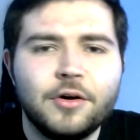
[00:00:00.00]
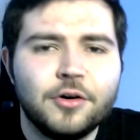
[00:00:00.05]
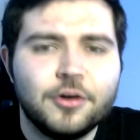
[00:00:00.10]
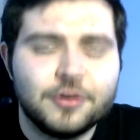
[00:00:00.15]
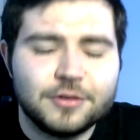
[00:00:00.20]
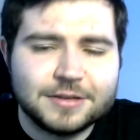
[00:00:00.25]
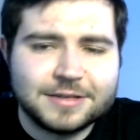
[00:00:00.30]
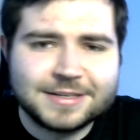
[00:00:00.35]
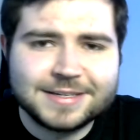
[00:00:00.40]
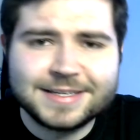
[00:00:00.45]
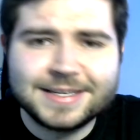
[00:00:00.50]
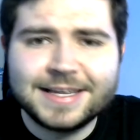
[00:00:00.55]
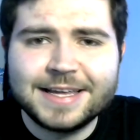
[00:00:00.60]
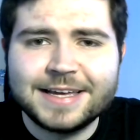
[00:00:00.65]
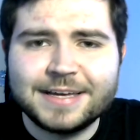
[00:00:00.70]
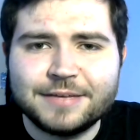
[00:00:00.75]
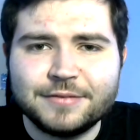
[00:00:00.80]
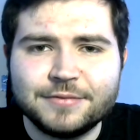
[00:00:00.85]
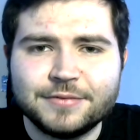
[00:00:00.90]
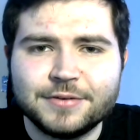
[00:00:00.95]
or a
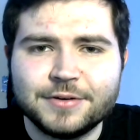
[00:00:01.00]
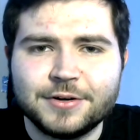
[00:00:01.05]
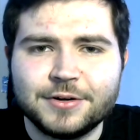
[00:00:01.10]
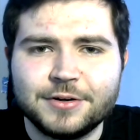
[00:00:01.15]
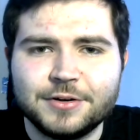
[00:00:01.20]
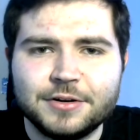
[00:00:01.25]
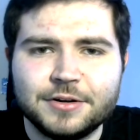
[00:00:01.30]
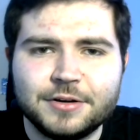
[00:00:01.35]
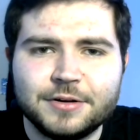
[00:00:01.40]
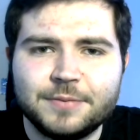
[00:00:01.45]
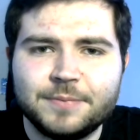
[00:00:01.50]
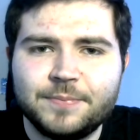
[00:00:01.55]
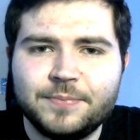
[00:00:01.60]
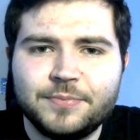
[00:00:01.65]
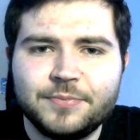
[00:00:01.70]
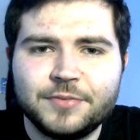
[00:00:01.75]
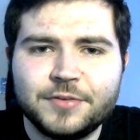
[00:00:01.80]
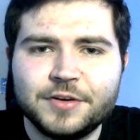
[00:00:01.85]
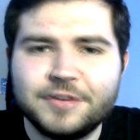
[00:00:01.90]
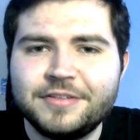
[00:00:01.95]
slave on a
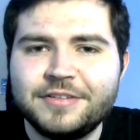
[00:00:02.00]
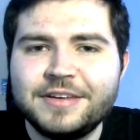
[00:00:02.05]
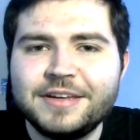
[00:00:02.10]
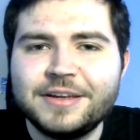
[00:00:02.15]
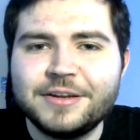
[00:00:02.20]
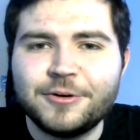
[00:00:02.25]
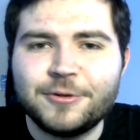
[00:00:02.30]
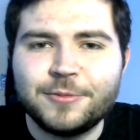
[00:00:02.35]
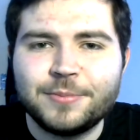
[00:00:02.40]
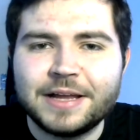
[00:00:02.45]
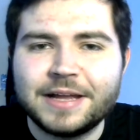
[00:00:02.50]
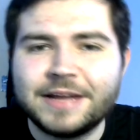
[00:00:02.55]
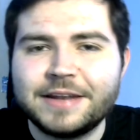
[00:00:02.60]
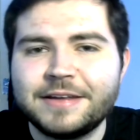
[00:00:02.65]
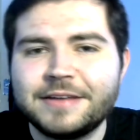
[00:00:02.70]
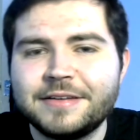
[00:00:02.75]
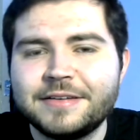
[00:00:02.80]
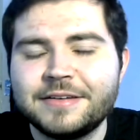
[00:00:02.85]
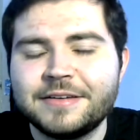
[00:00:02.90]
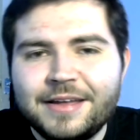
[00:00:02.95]
casino
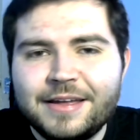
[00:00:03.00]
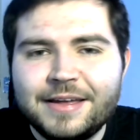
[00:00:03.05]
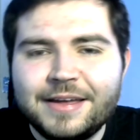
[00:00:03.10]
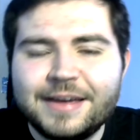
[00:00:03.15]
planet.